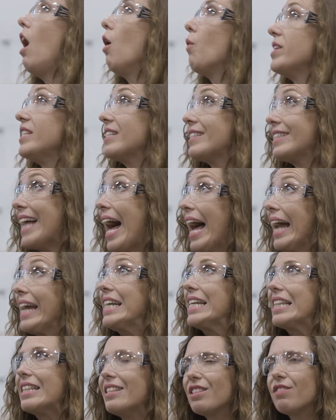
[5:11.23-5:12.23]
We
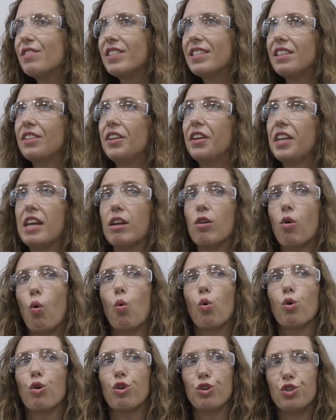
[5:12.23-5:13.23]
designed this facility in
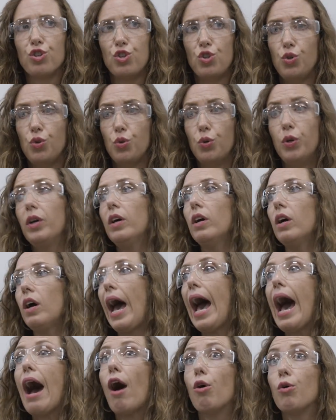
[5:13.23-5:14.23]
order to
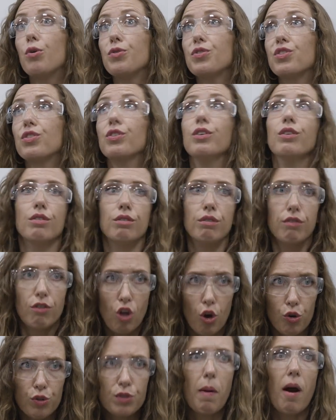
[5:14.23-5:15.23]
house
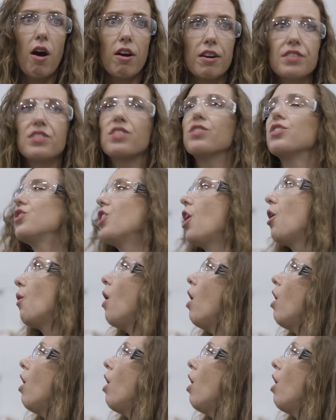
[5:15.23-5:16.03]
those parts. So